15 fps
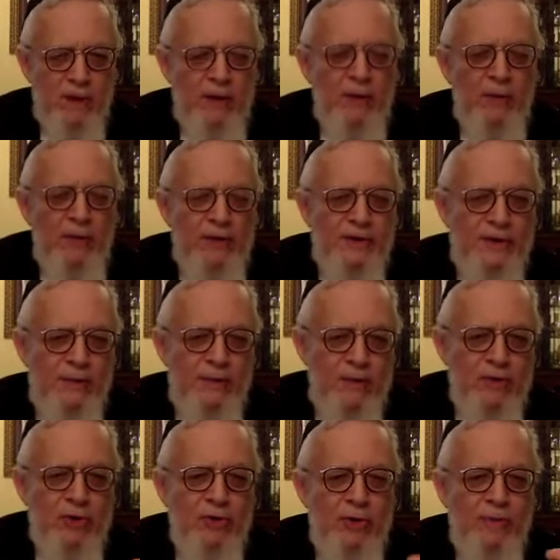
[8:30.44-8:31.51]
You know, there's a
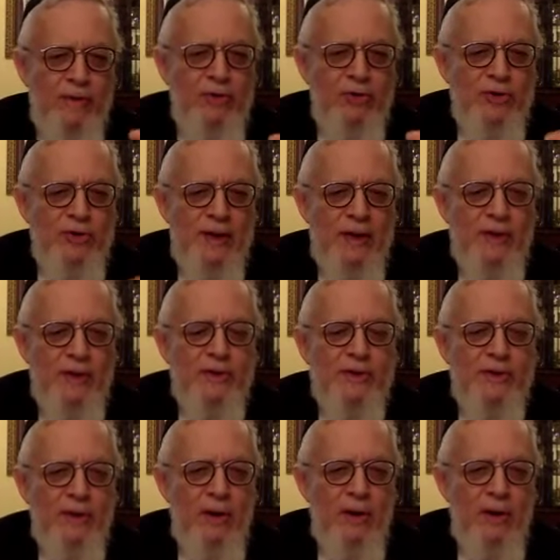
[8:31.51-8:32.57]
midrash. The midrash
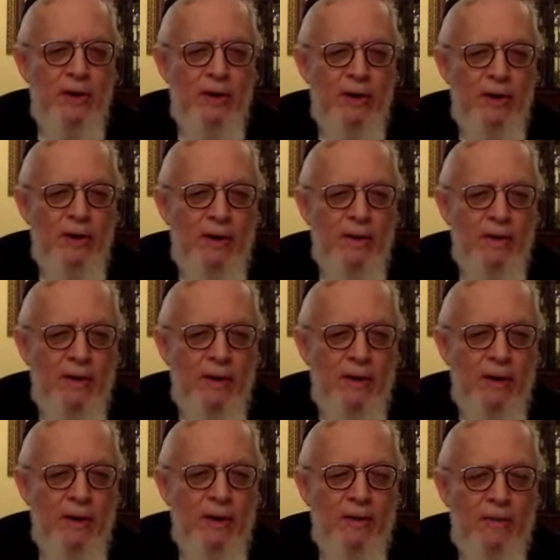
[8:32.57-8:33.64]
says
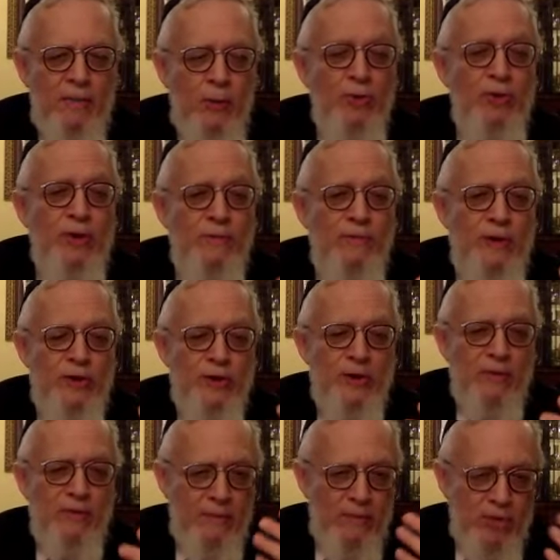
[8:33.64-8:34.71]
in the portion of the
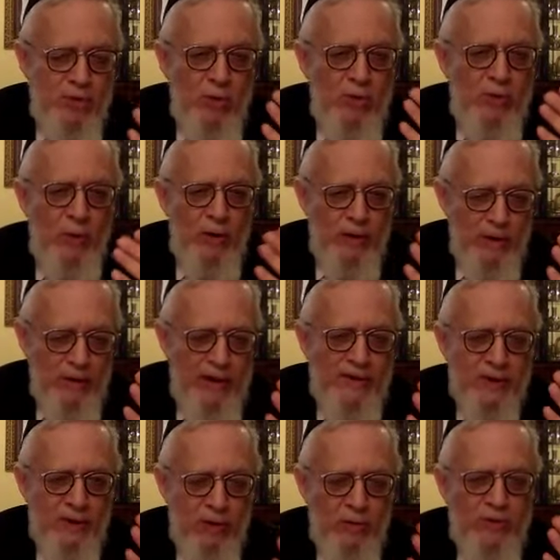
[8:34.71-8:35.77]
it's toward one of the
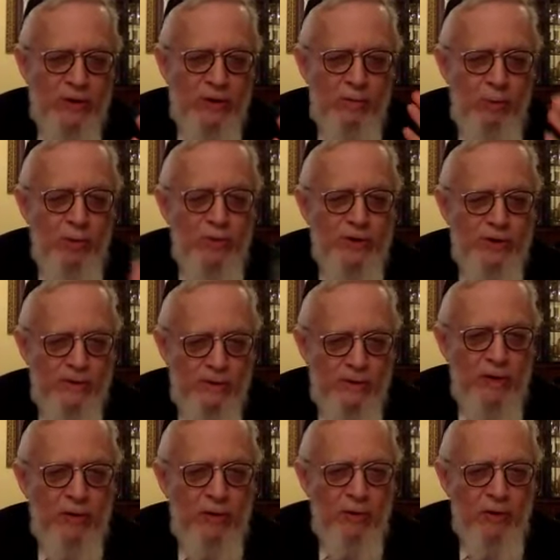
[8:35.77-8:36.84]
last closing portions of
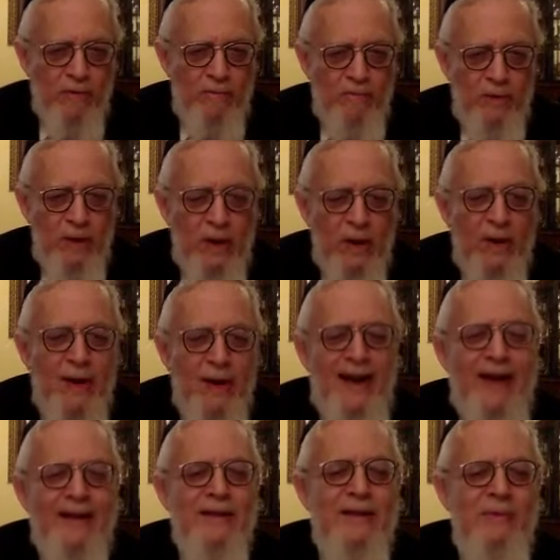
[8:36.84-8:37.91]
the Torah.
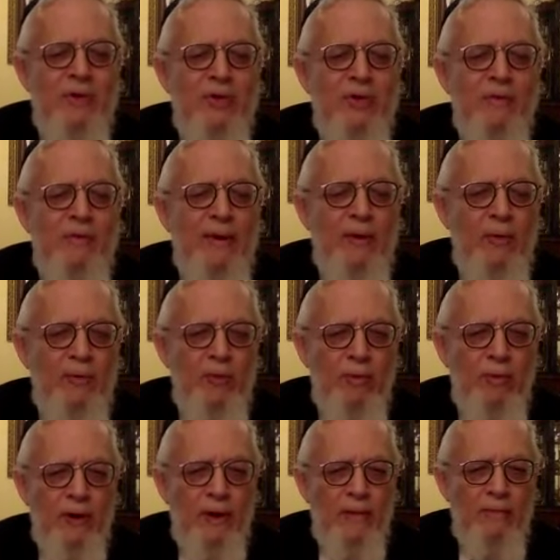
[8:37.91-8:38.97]
Atim Nitzavayim
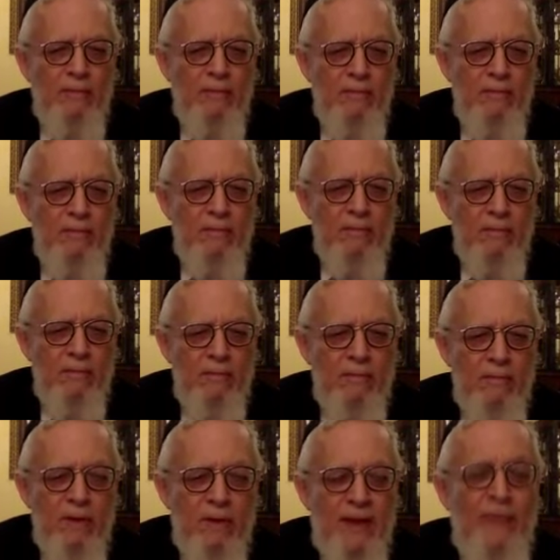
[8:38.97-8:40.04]
Kulchem.
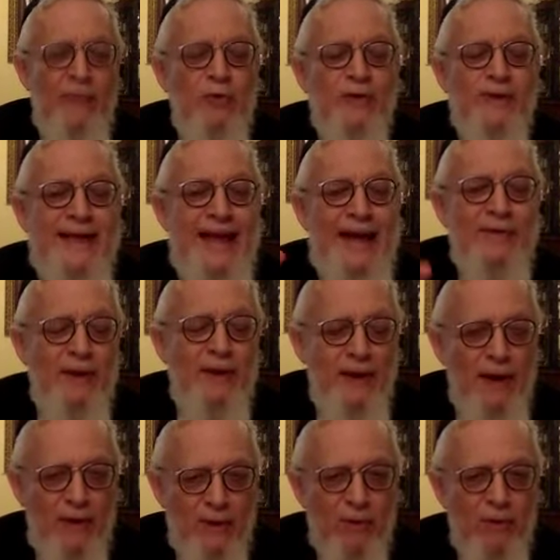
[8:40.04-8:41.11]
If you stand
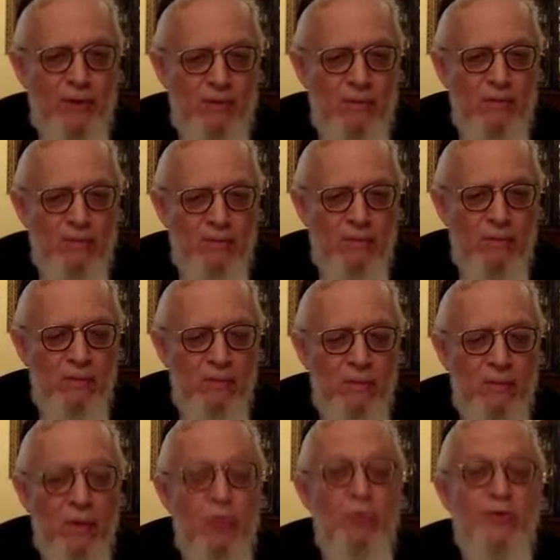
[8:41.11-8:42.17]
together,
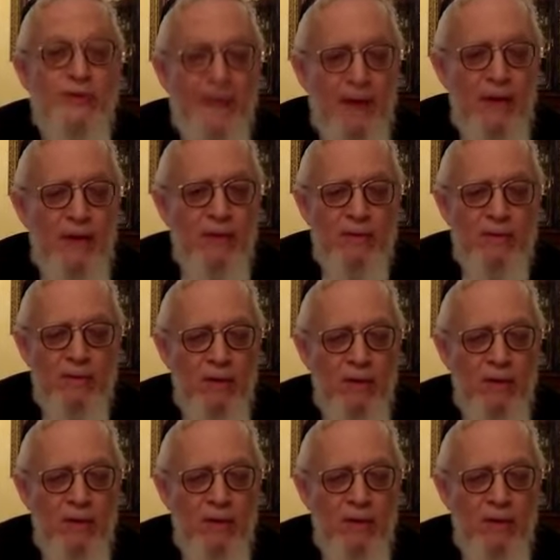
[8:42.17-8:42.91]
you stand.